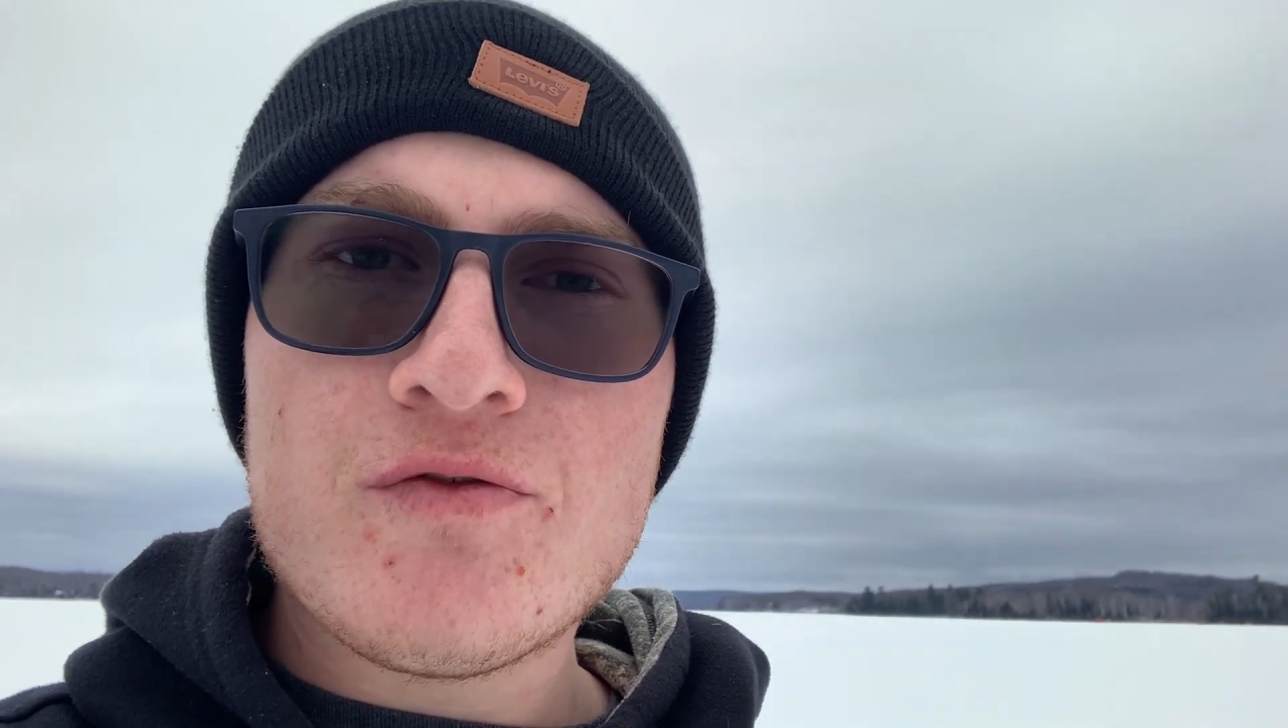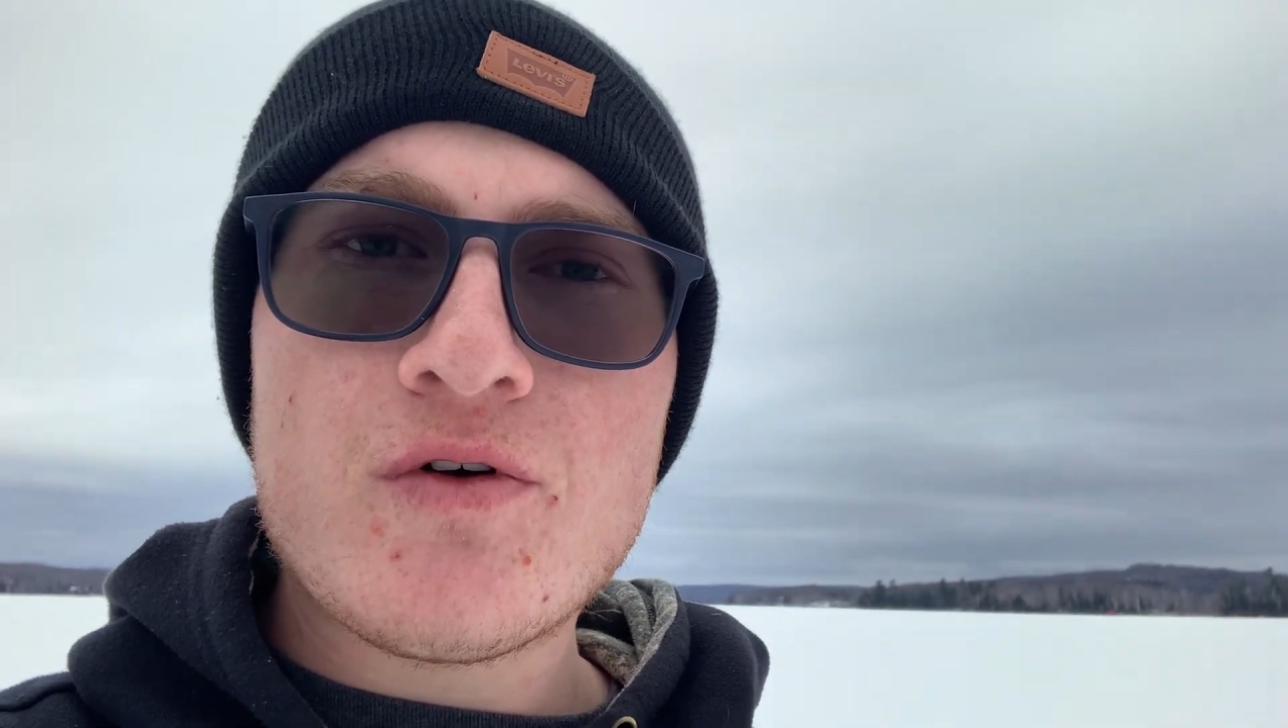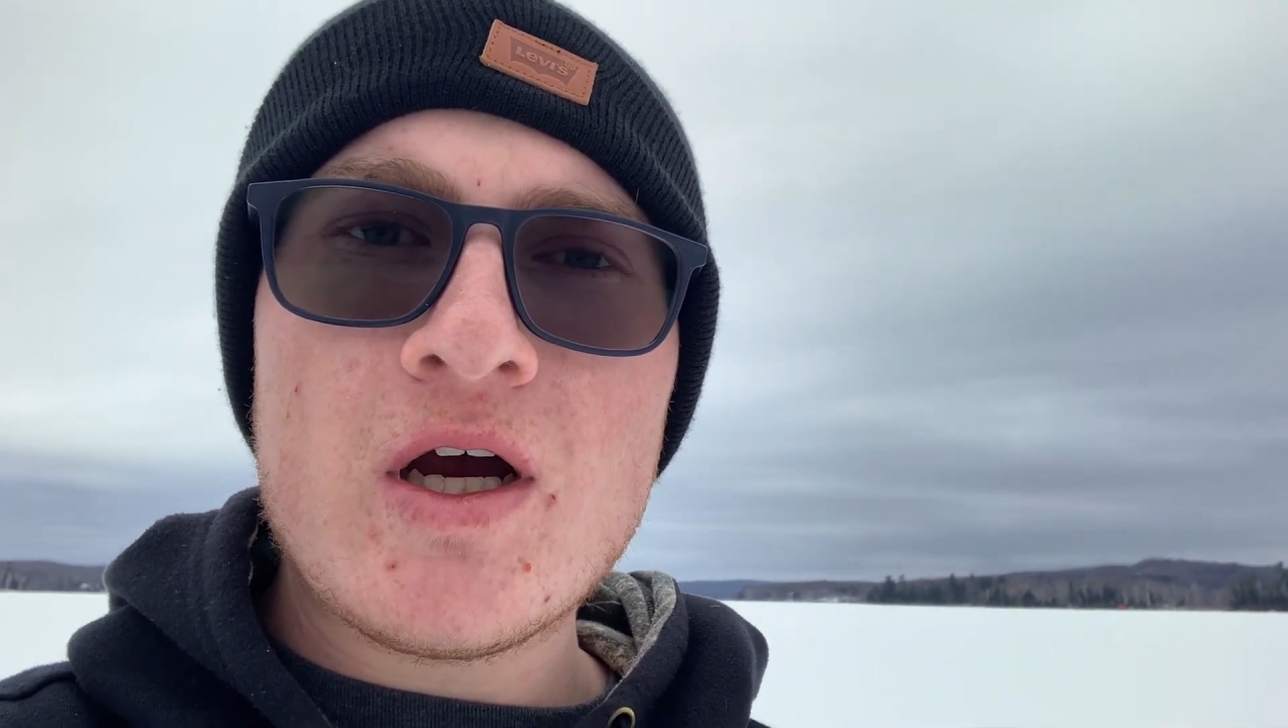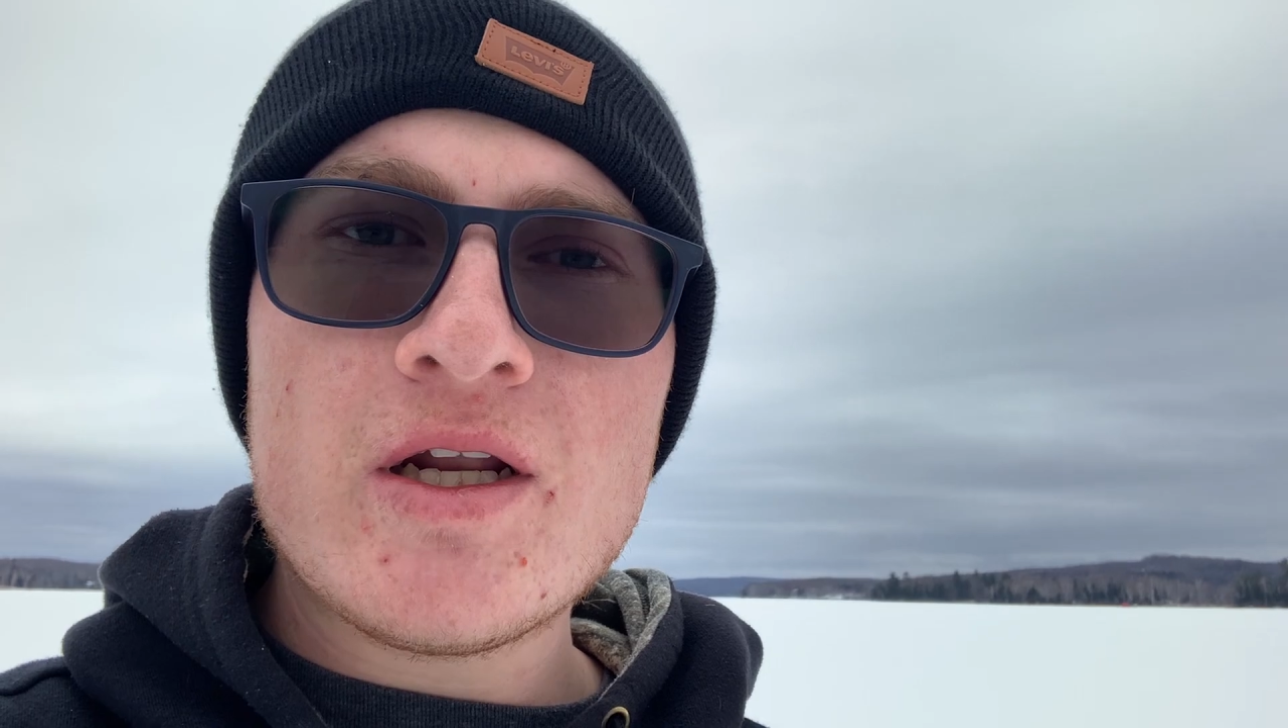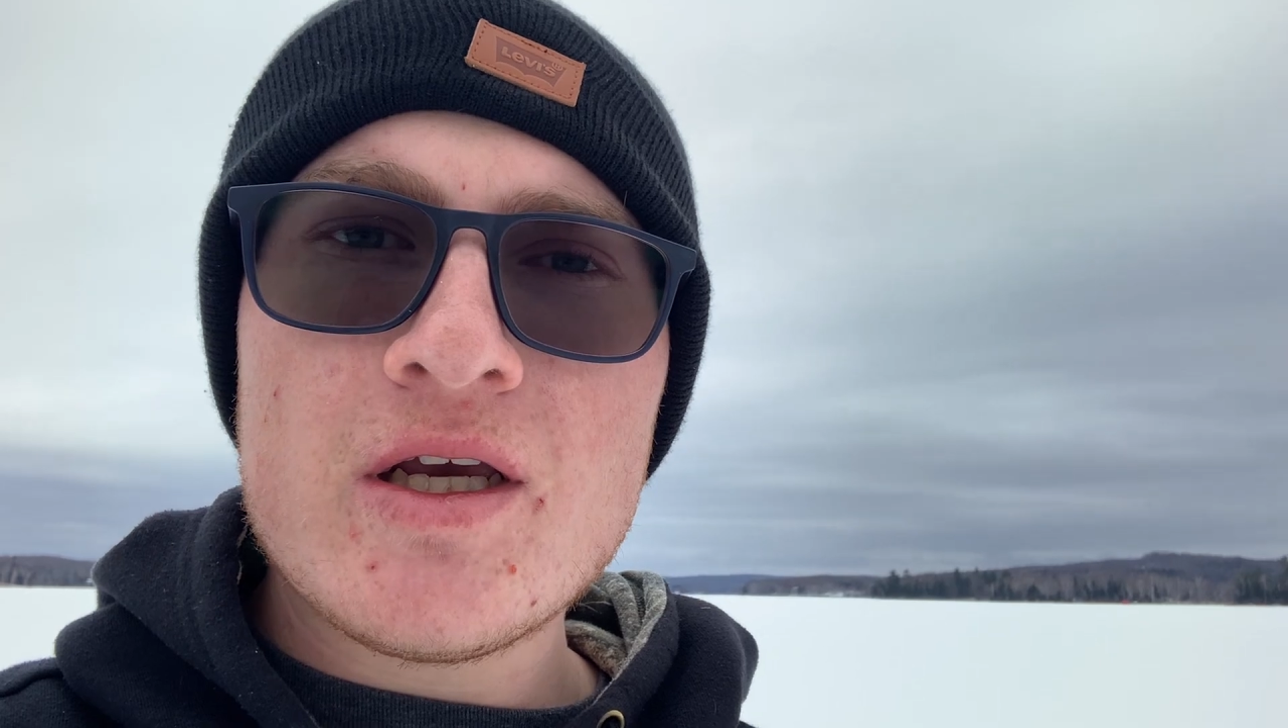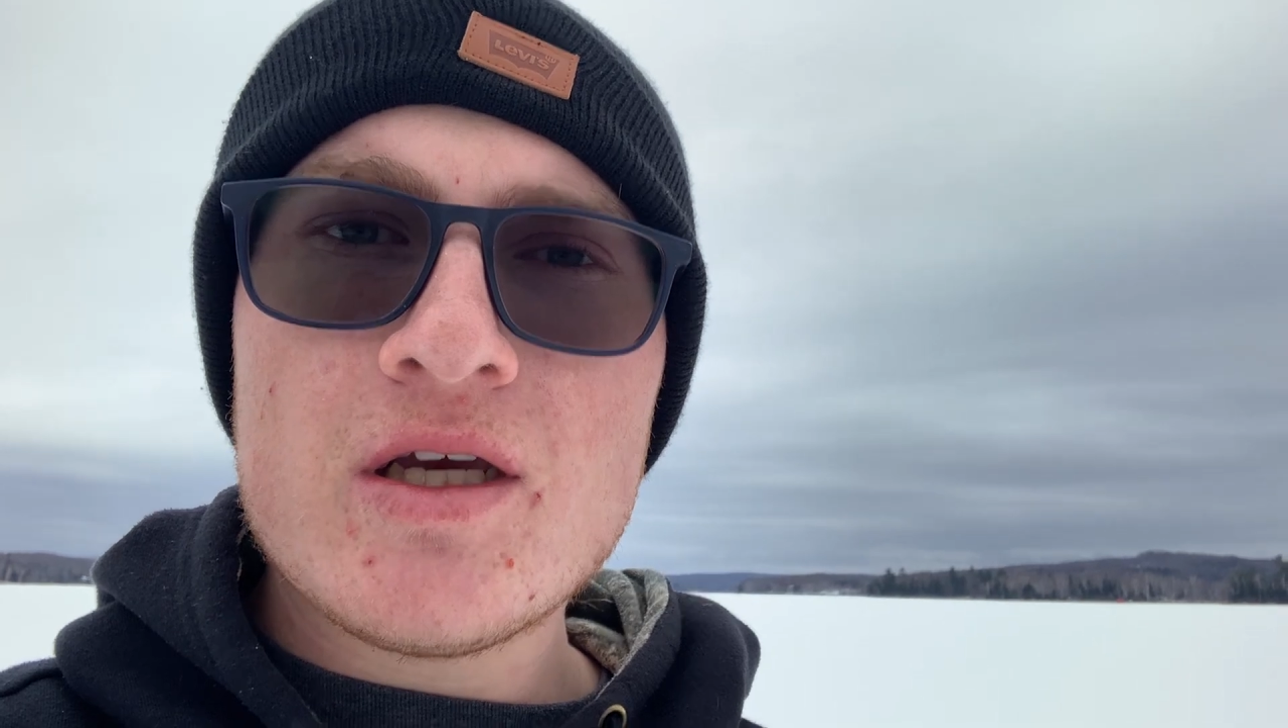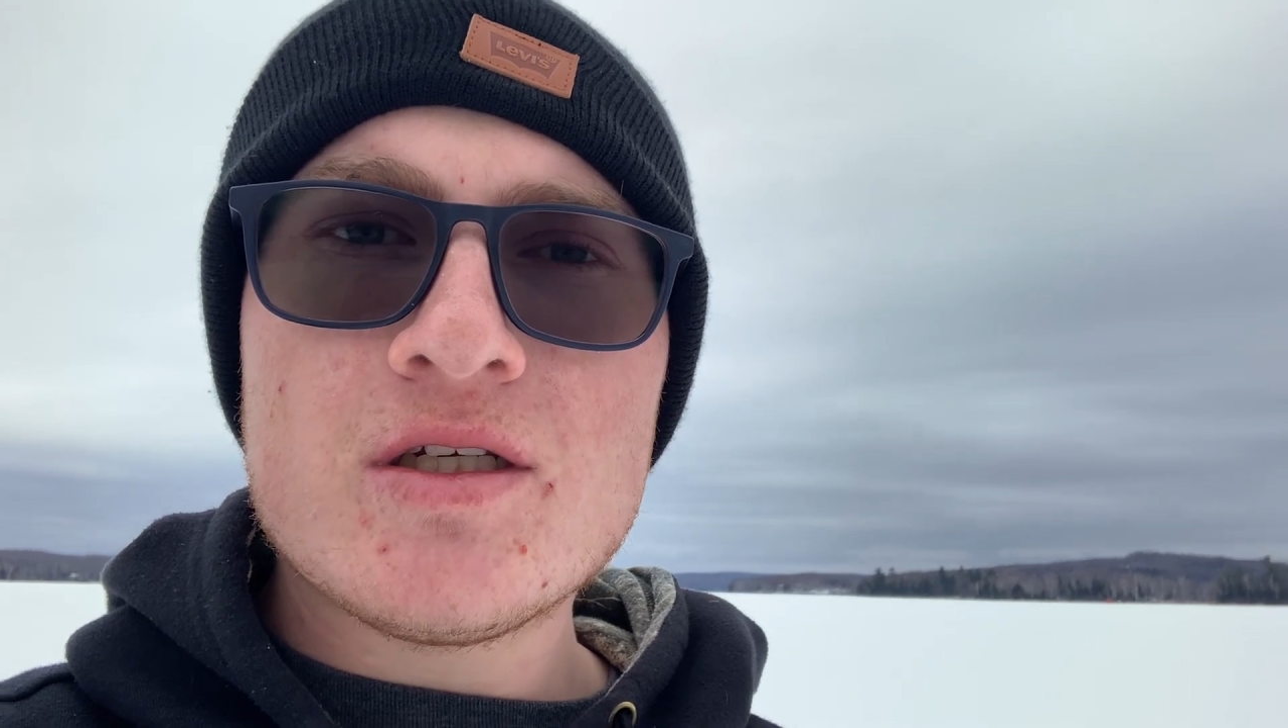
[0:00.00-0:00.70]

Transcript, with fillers: Friday,